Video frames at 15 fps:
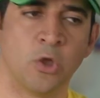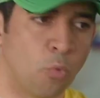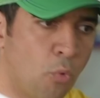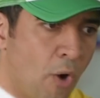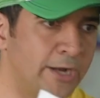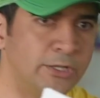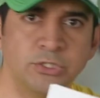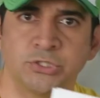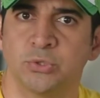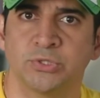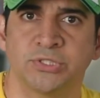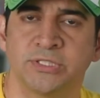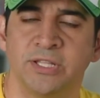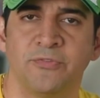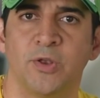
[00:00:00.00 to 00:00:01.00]
Why are you so
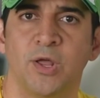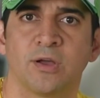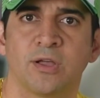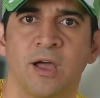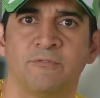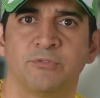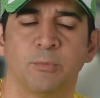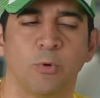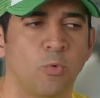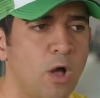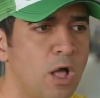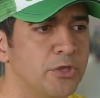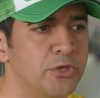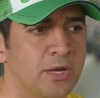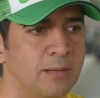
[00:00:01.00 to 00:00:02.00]
stiff and uncomfortable?
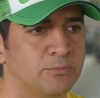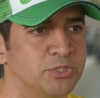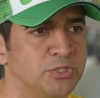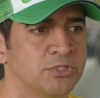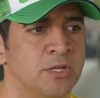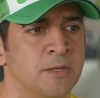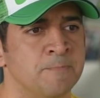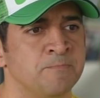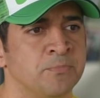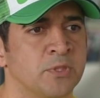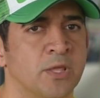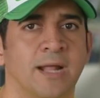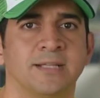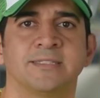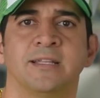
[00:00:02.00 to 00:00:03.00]
Well,
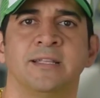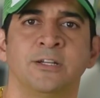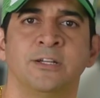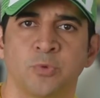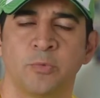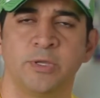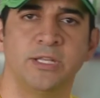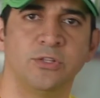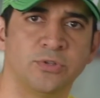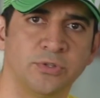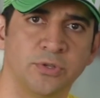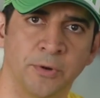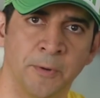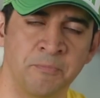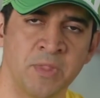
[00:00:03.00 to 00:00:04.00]
I said, here's what we need to
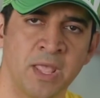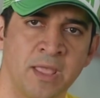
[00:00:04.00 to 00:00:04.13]
do.